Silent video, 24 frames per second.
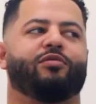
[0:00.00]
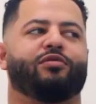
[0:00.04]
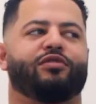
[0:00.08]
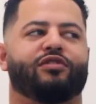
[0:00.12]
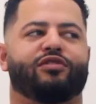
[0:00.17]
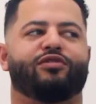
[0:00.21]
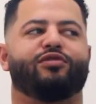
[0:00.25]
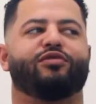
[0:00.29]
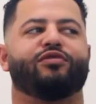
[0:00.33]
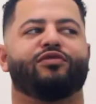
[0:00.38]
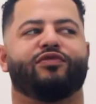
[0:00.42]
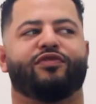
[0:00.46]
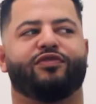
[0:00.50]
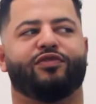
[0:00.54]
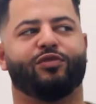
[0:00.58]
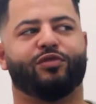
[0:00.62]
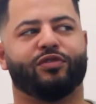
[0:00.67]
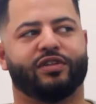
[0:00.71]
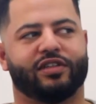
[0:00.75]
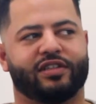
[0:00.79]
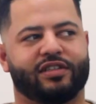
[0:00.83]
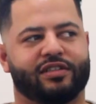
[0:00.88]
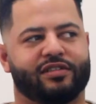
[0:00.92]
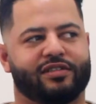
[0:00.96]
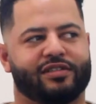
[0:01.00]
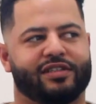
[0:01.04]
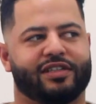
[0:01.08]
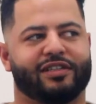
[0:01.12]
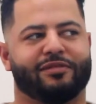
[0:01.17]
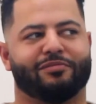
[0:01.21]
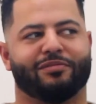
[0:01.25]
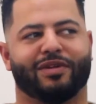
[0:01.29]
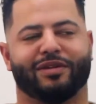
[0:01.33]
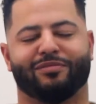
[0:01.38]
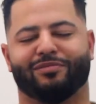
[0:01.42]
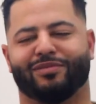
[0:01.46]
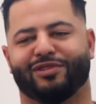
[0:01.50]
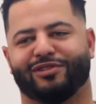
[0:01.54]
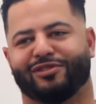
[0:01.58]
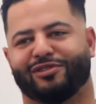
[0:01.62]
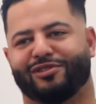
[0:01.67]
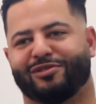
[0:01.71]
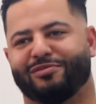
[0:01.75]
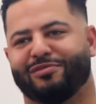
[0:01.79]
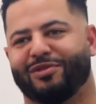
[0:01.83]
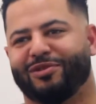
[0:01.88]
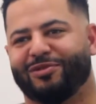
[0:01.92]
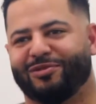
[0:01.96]
I wouldn't call 40 team members
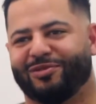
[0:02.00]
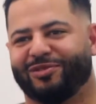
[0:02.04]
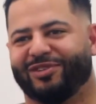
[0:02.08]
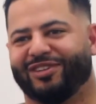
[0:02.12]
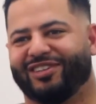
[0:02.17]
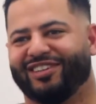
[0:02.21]
small.